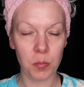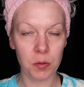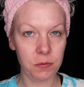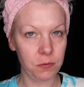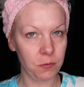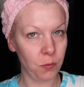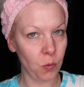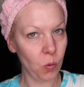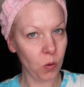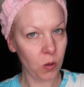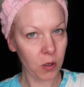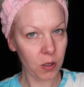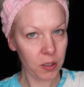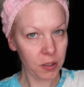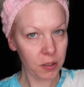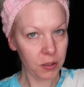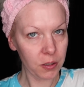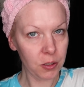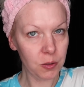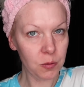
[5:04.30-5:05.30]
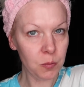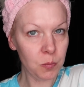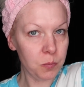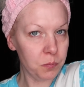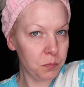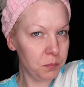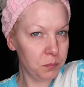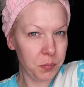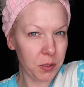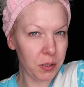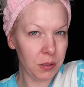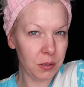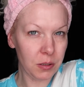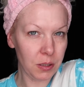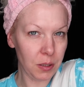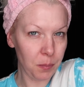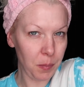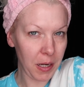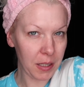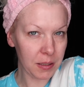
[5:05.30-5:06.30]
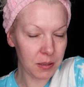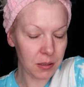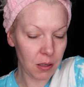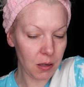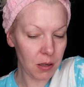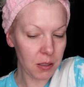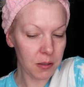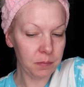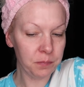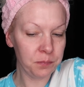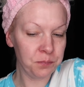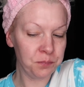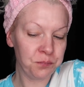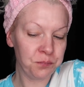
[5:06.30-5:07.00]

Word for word: before you put the mask on